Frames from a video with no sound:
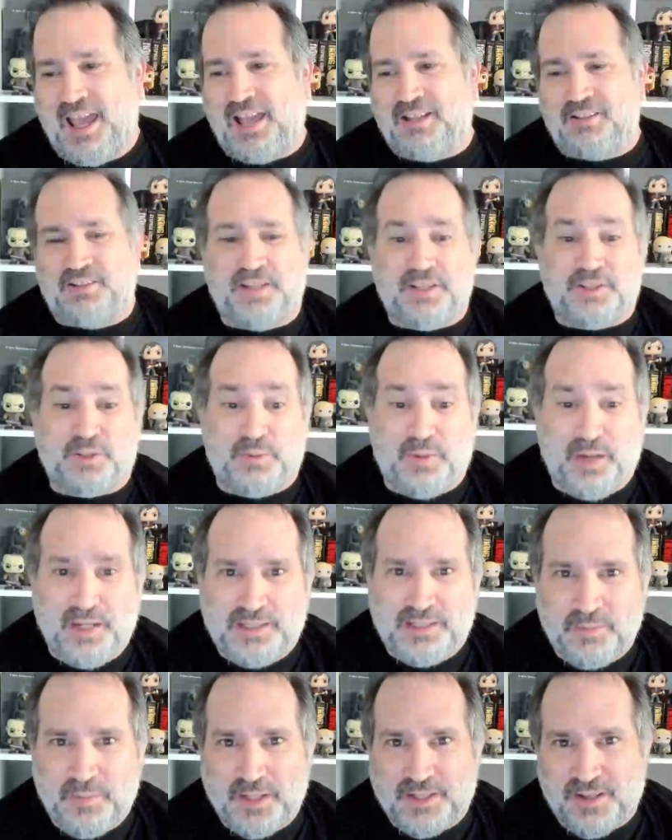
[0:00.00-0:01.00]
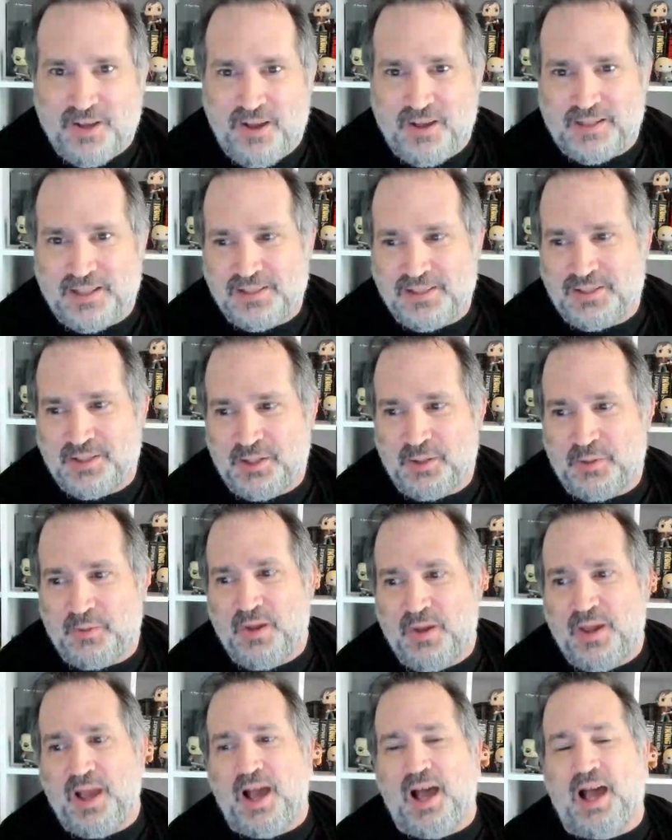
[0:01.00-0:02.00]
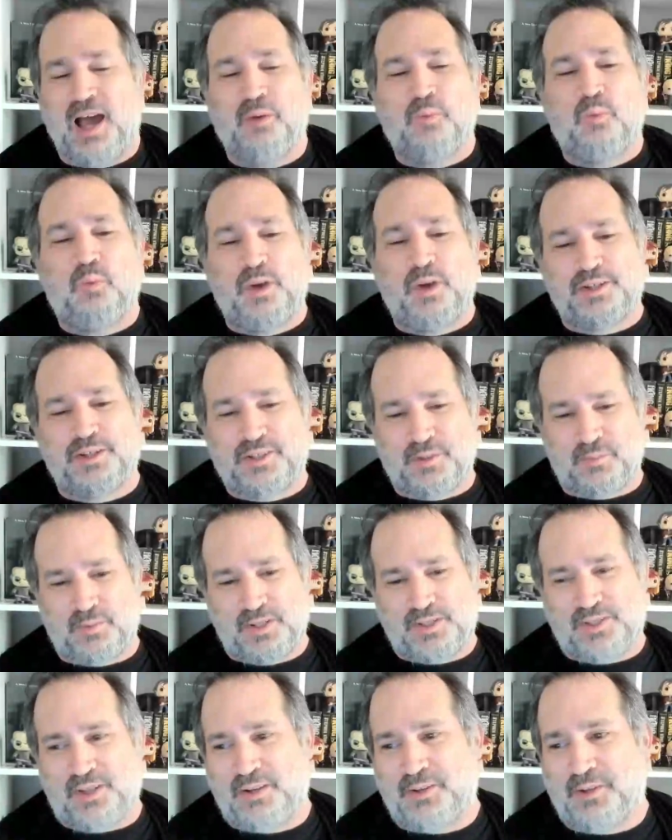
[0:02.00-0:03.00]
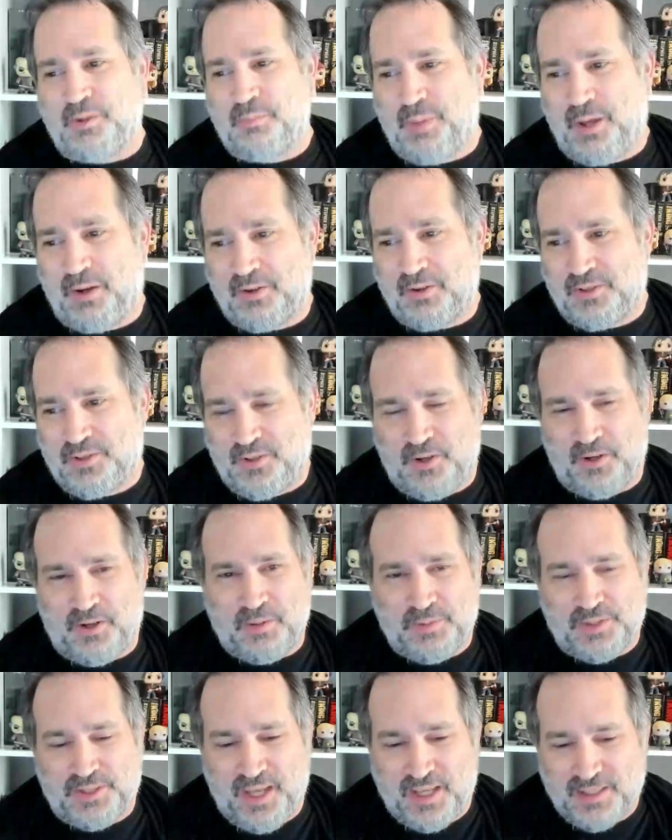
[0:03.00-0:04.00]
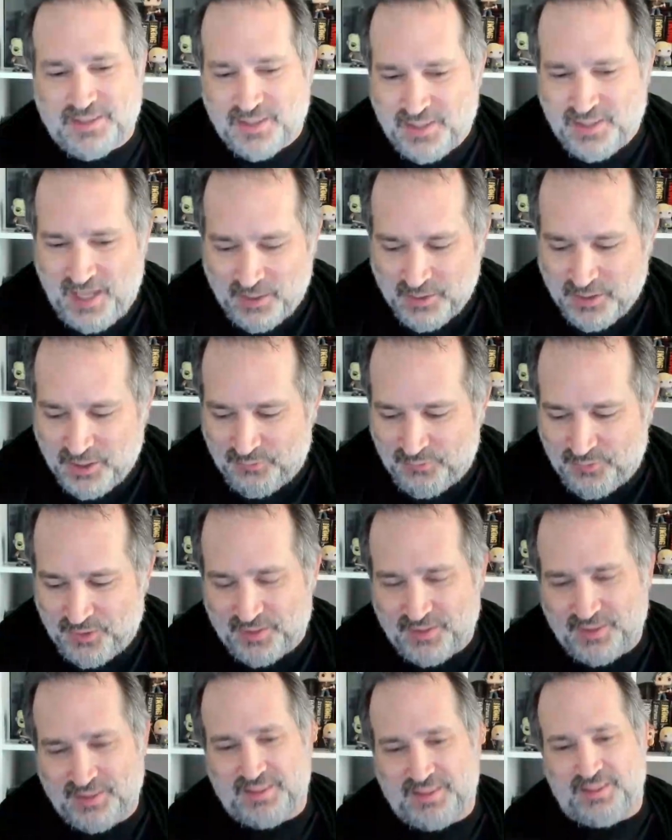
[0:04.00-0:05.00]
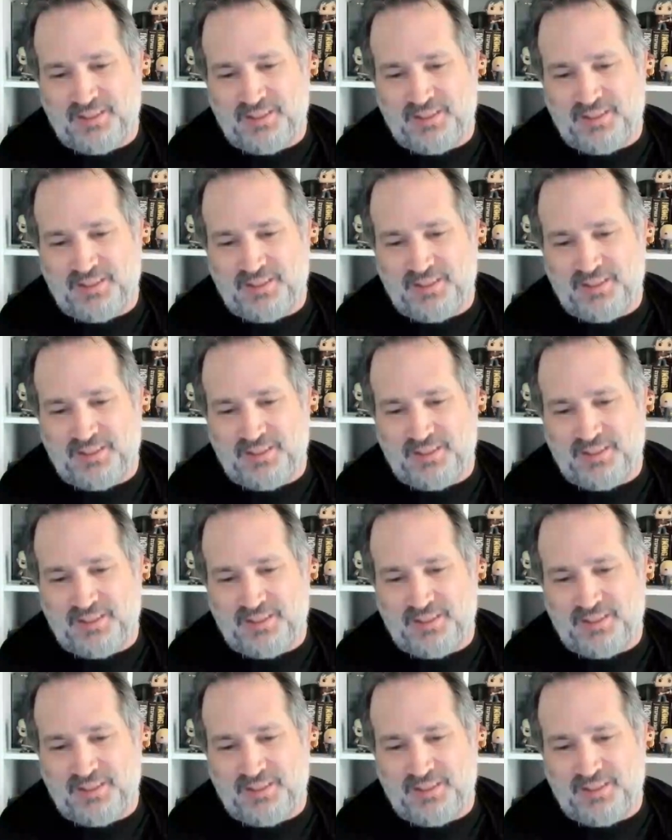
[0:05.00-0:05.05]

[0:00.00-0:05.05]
Helen, it's great to be talking to you. I wish it was under better circumstances. How are you feeling